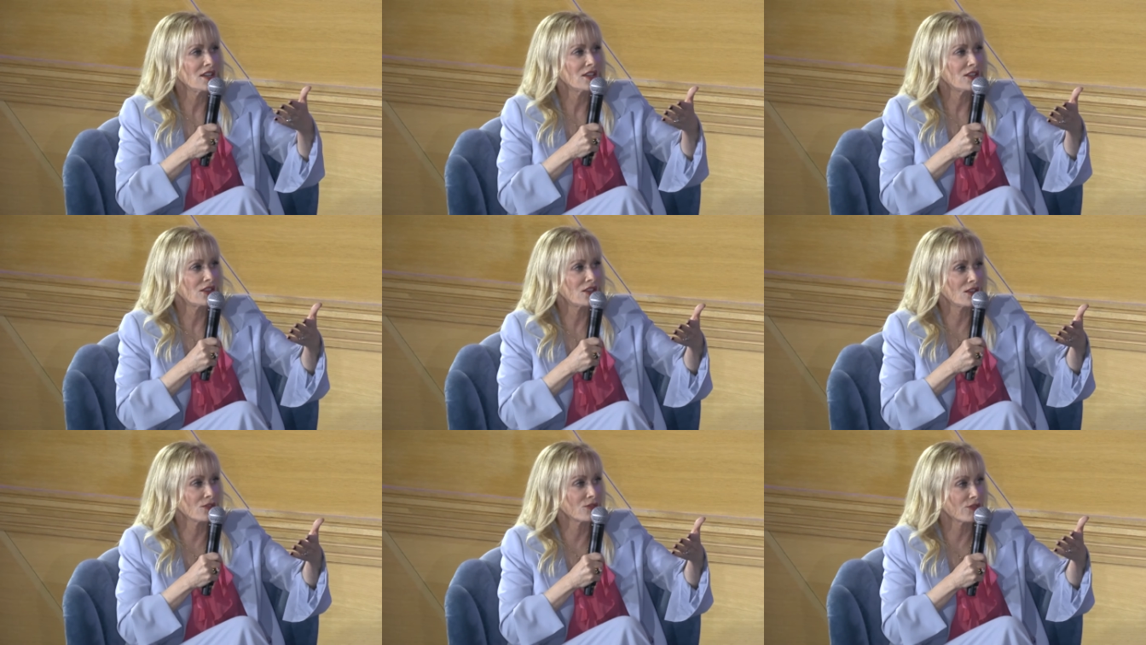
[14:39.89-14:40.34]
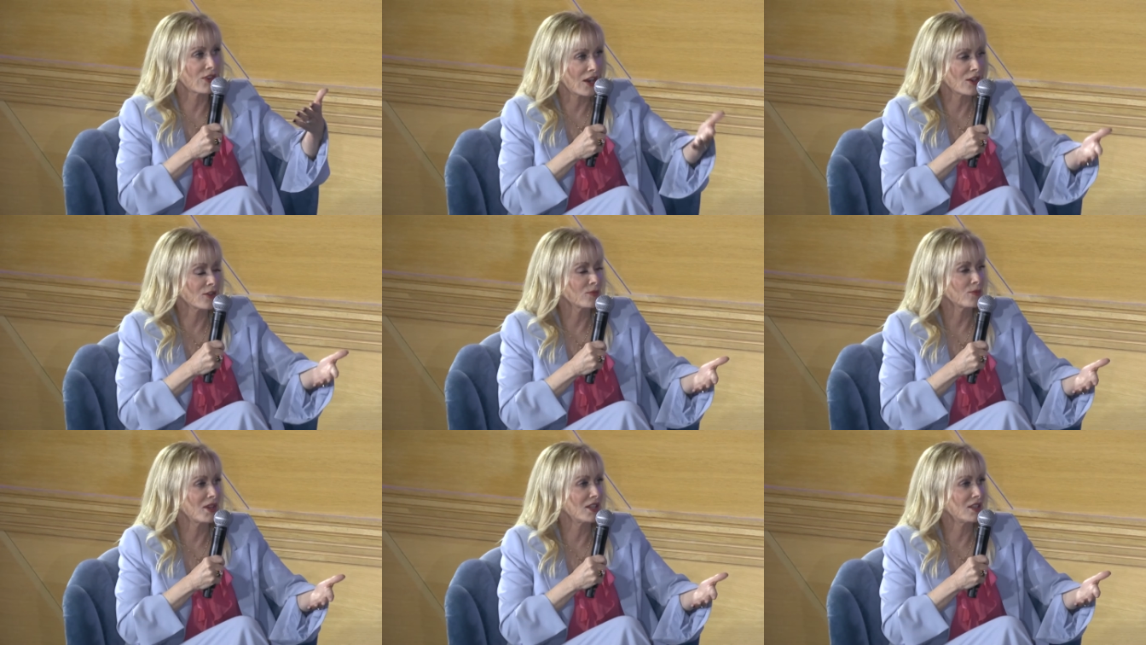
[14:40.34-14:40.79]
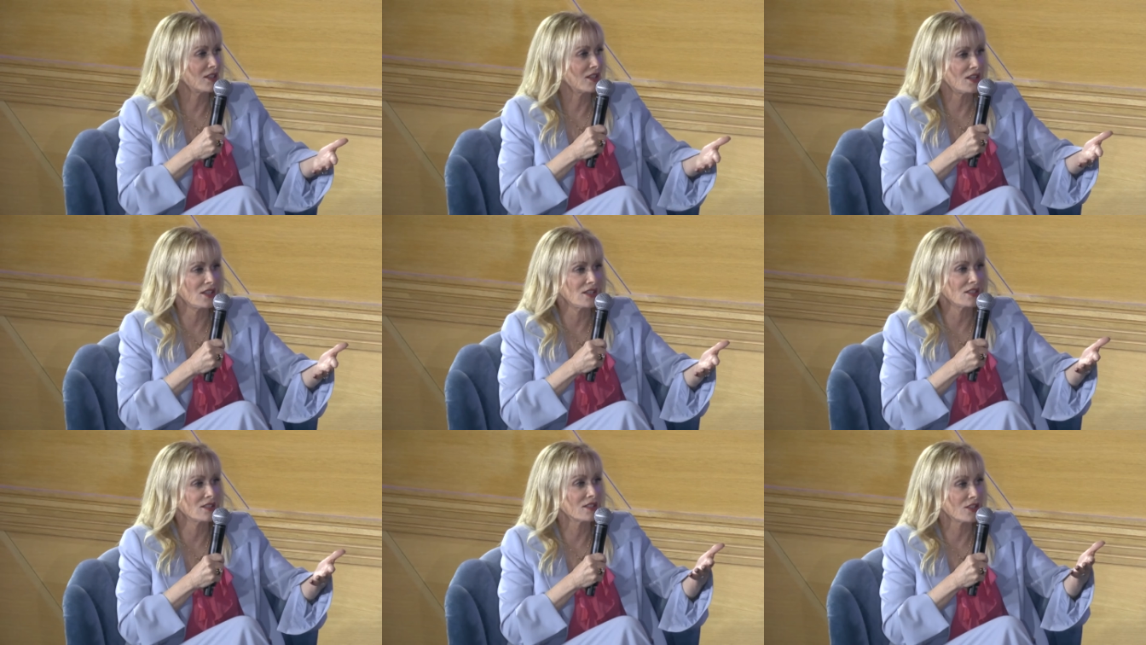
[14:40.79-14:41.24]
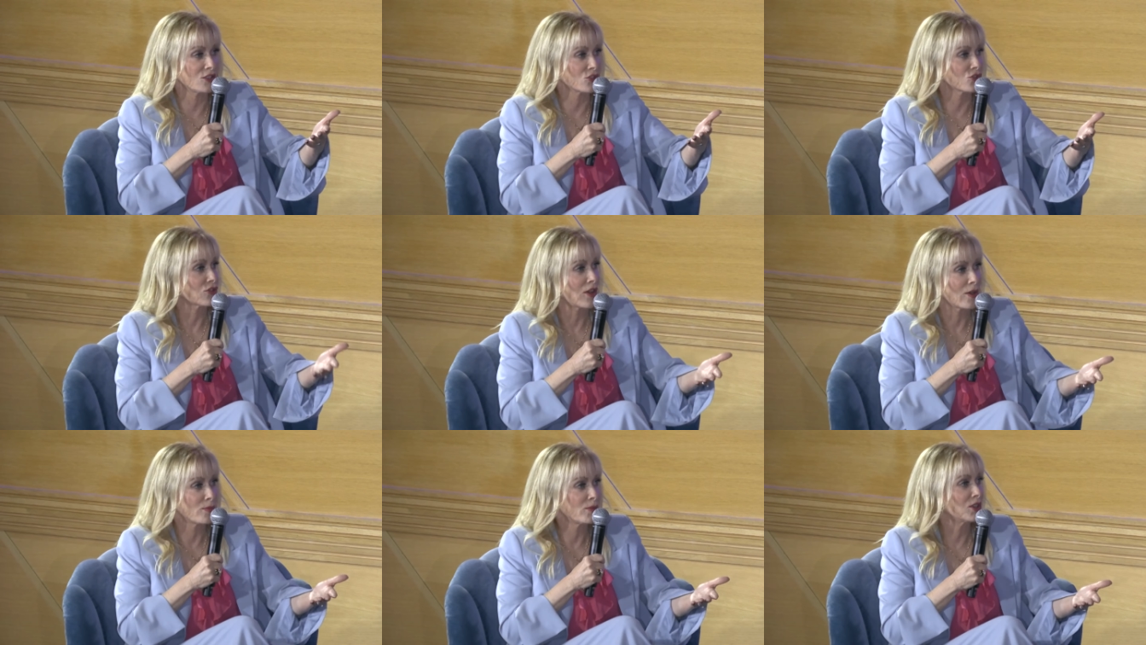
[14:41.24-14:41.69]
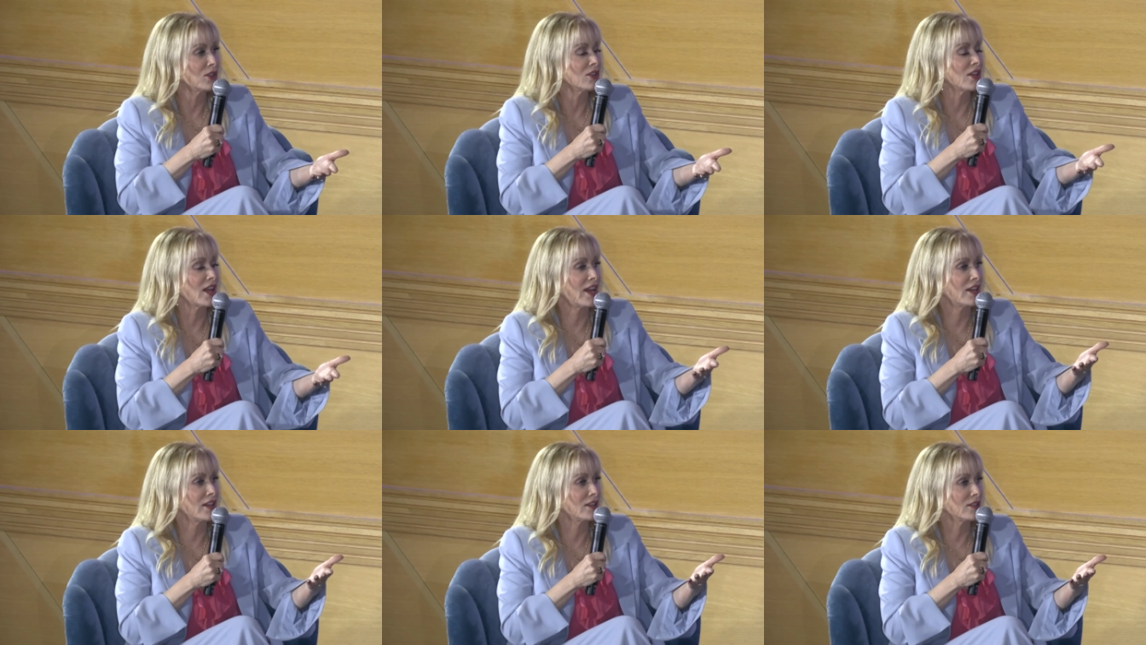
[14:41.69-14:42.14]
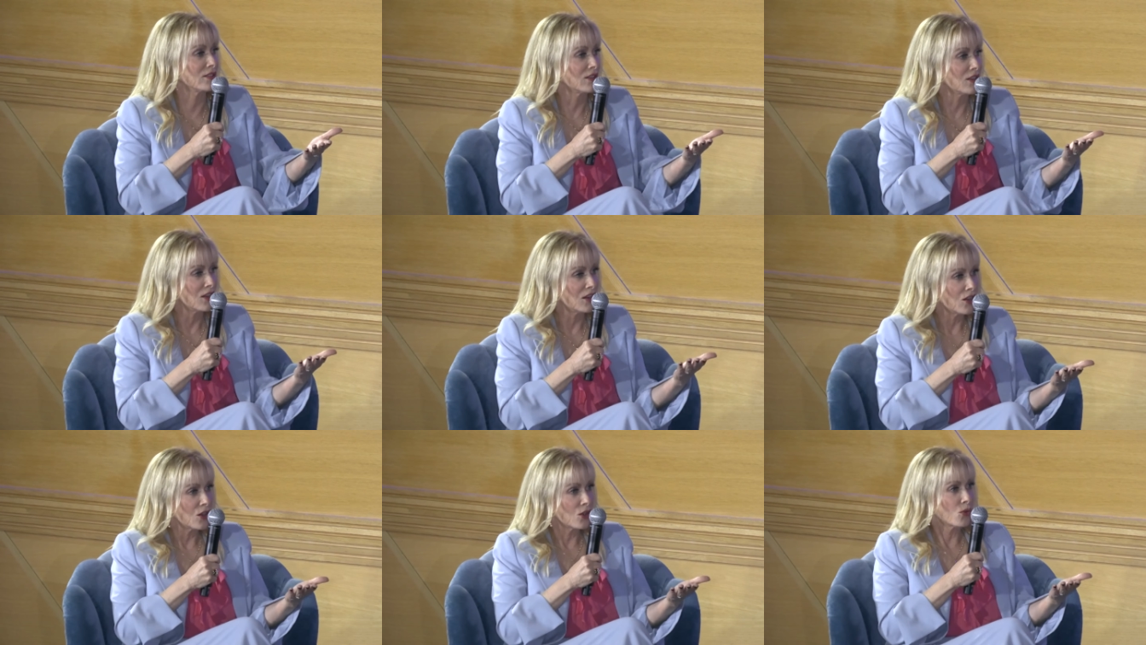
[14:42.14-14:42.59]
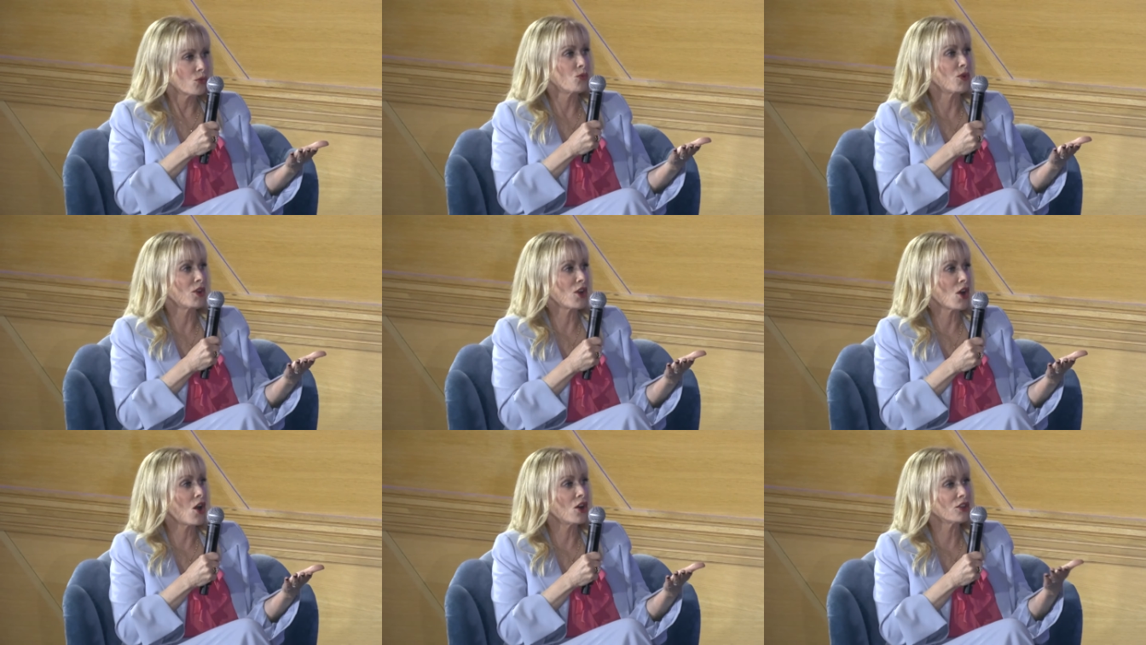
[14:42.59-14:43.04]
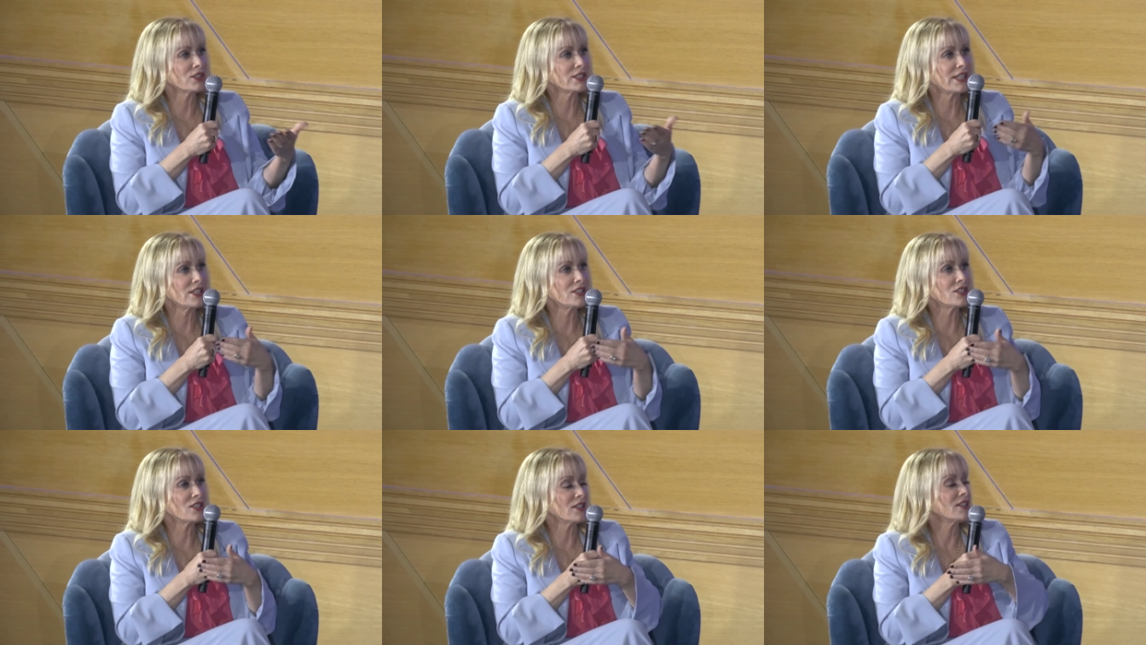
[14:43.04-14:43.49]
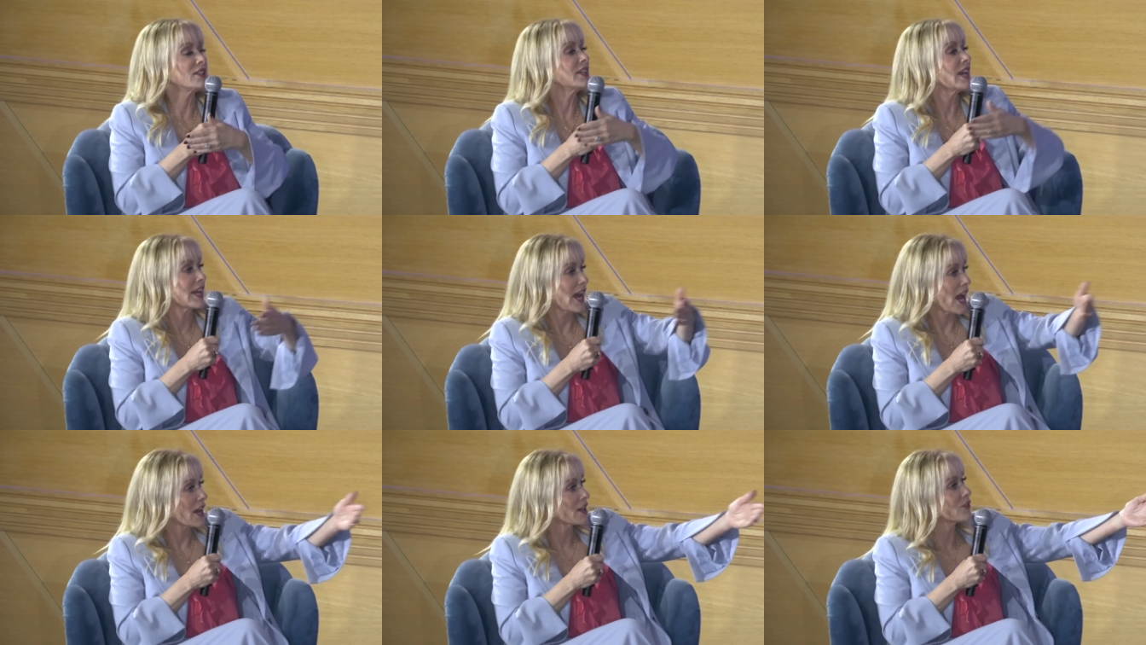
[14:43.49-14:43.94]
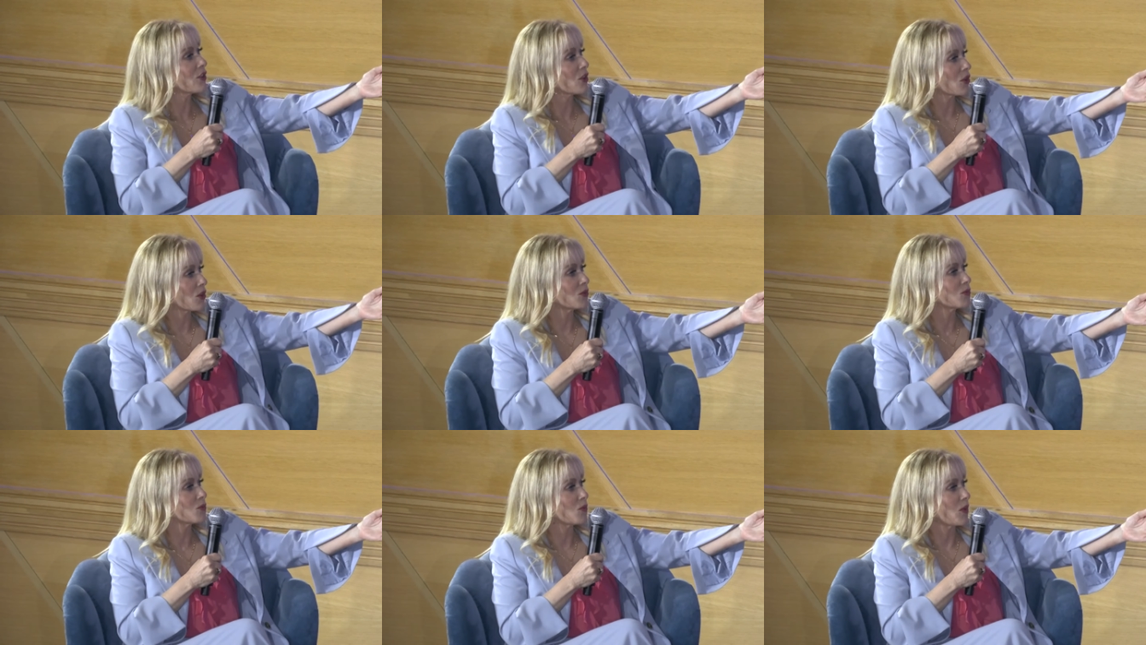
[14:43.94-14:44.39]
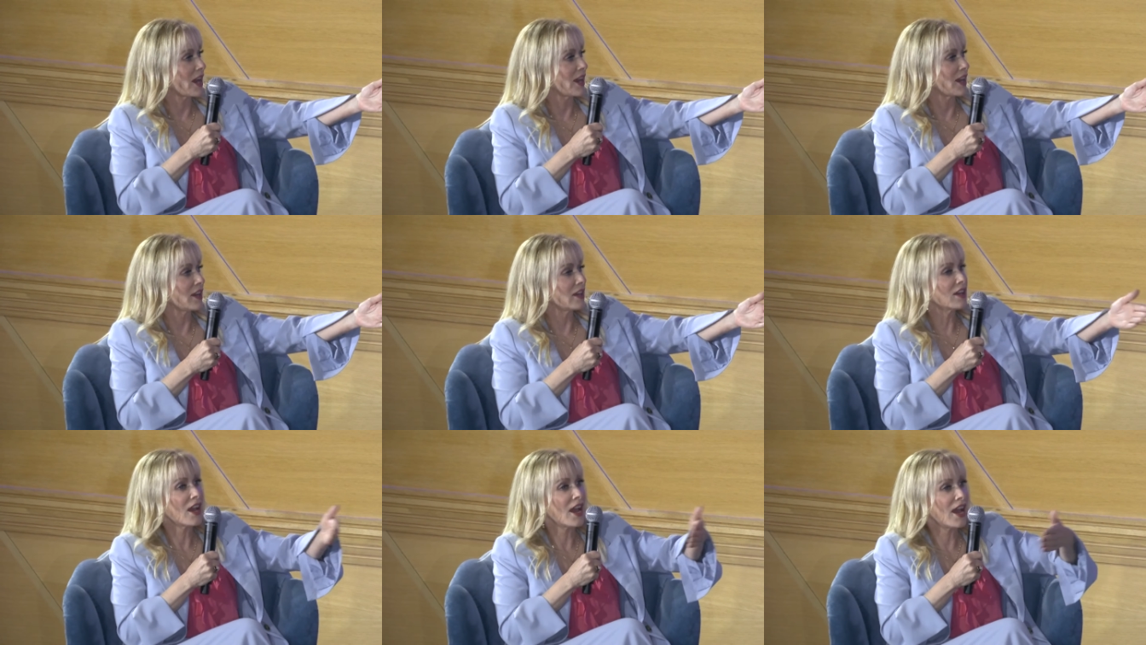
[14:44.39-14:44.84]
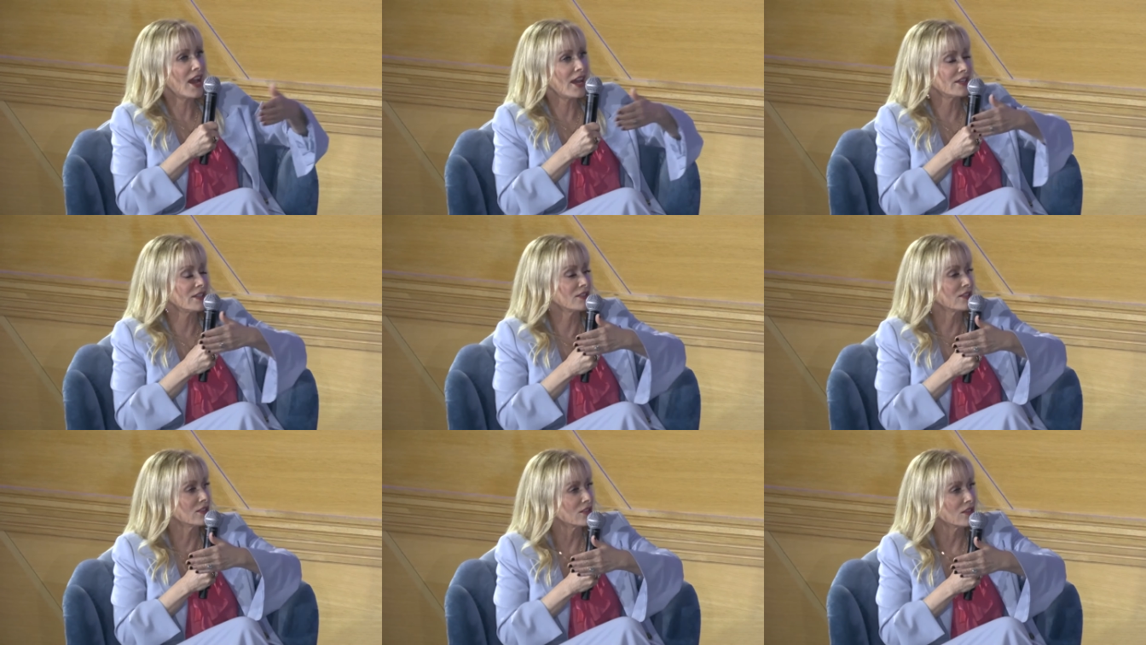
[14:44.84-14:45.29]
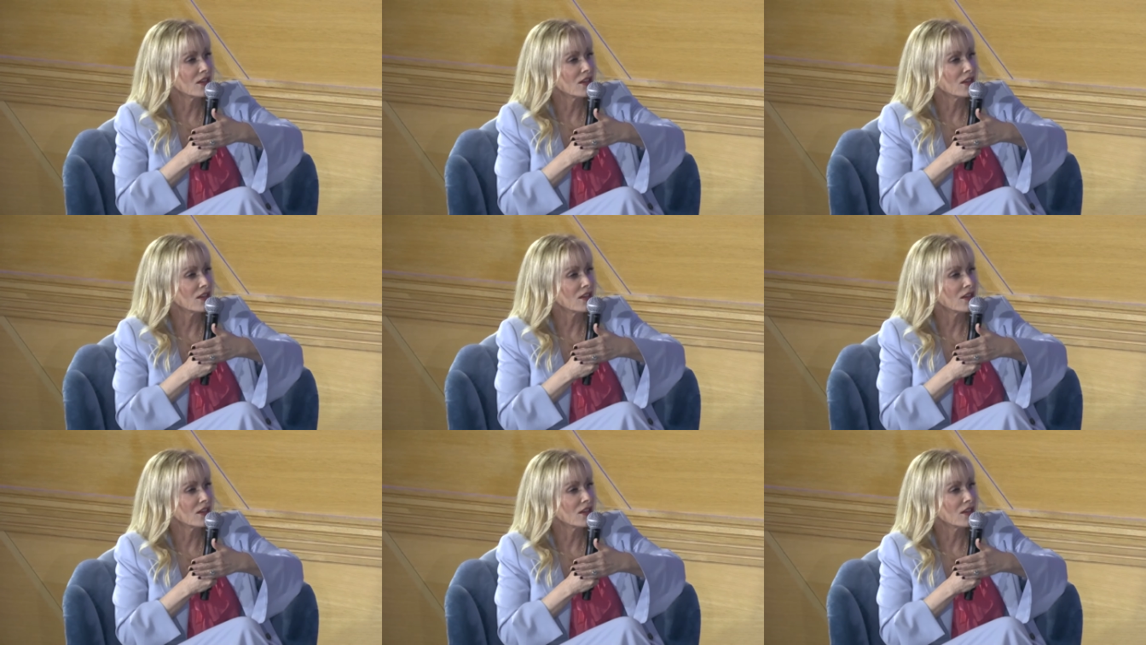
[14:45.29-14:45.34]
the environment is in trouble, and we all need to get out of our own way. And